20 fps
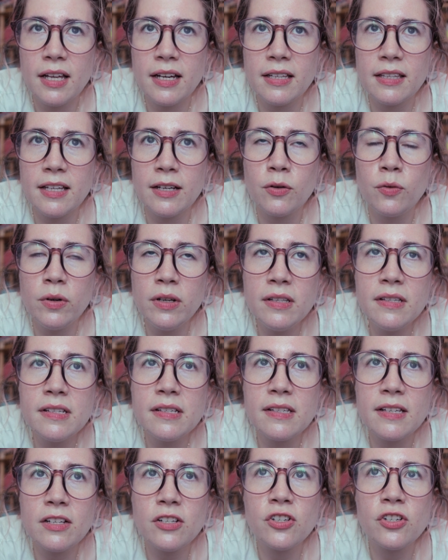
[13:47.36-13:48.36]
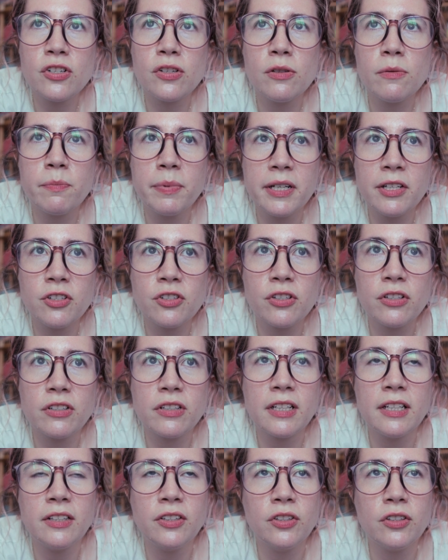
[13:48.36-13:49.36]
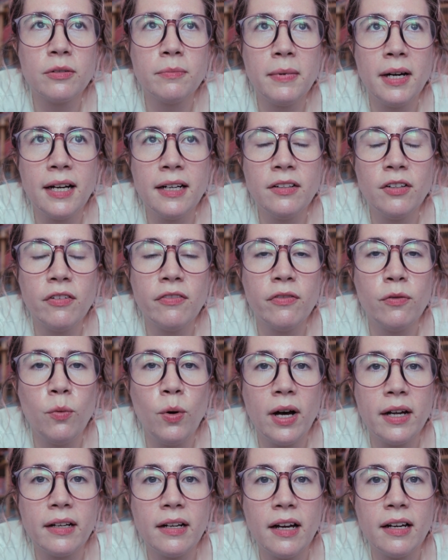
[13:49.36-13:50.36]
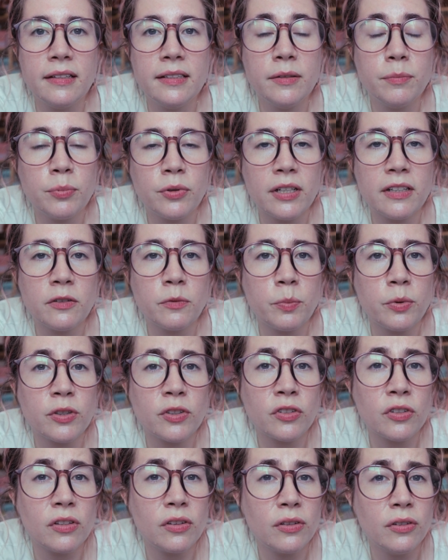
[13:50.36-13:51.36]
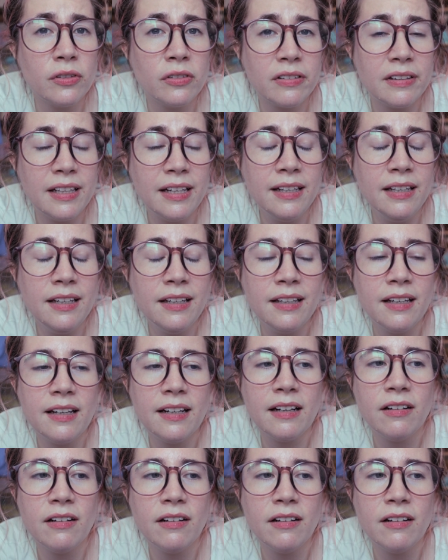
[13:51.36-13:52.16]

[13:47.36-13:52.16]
like the quintessential picture in your mind of what a depressed person looks like,